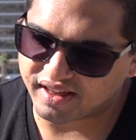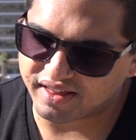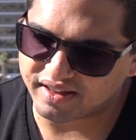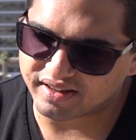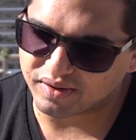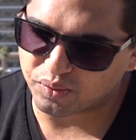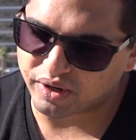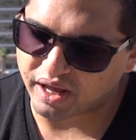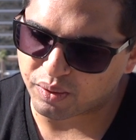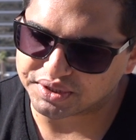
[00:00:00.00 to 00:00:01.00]
Like,
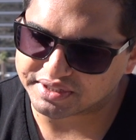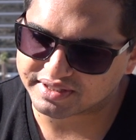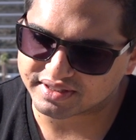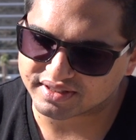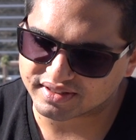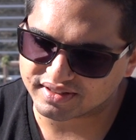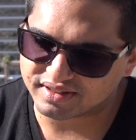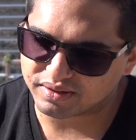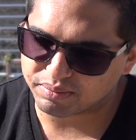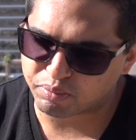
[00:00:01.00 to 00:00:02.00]
when I was
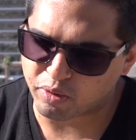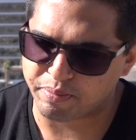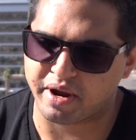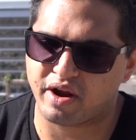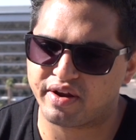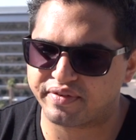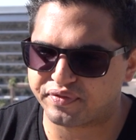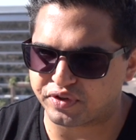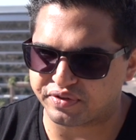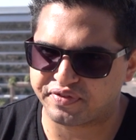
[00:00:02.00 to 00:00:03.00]

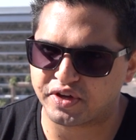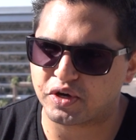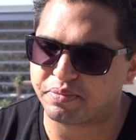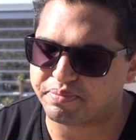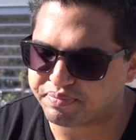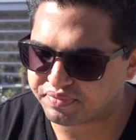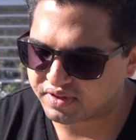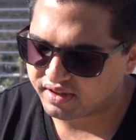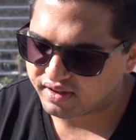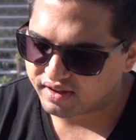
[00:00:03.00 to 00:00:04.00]
preparing for the film,
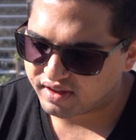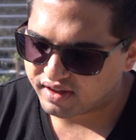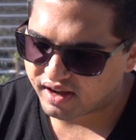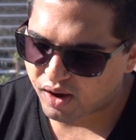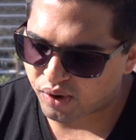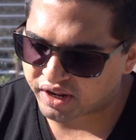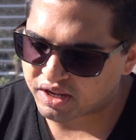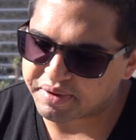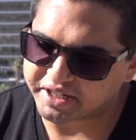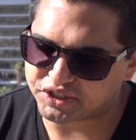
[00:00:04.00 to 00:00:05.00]
I wanted
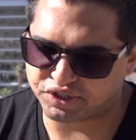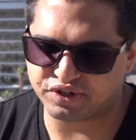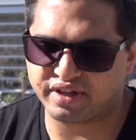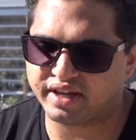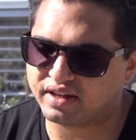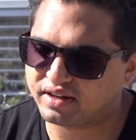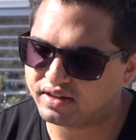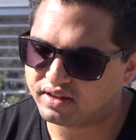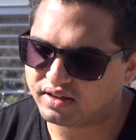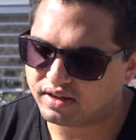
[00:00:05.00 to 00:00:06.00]
to make sure that
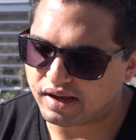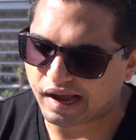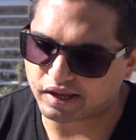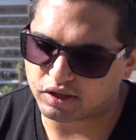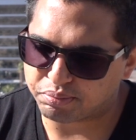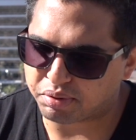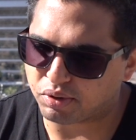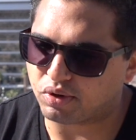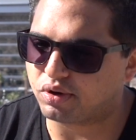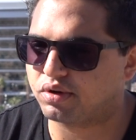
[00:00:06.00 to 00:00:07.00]
I could
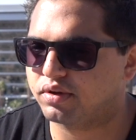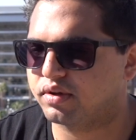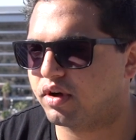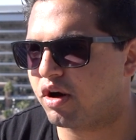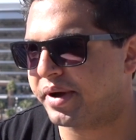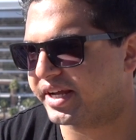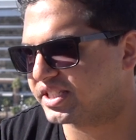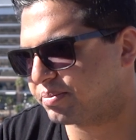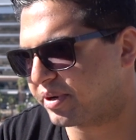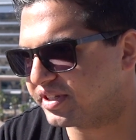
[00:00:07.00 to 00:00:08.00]
pull all my
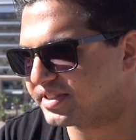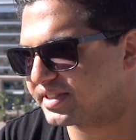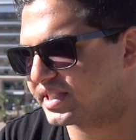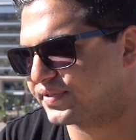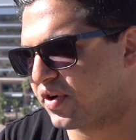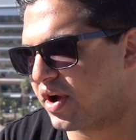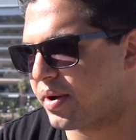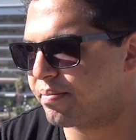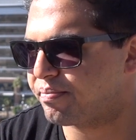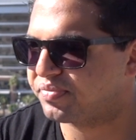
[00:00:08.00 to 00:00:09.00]
experiences
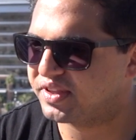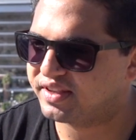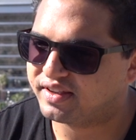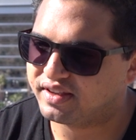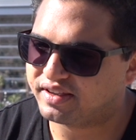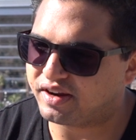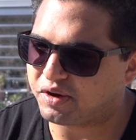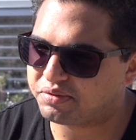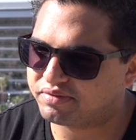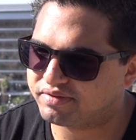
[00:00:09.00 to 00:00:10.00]
from, you know,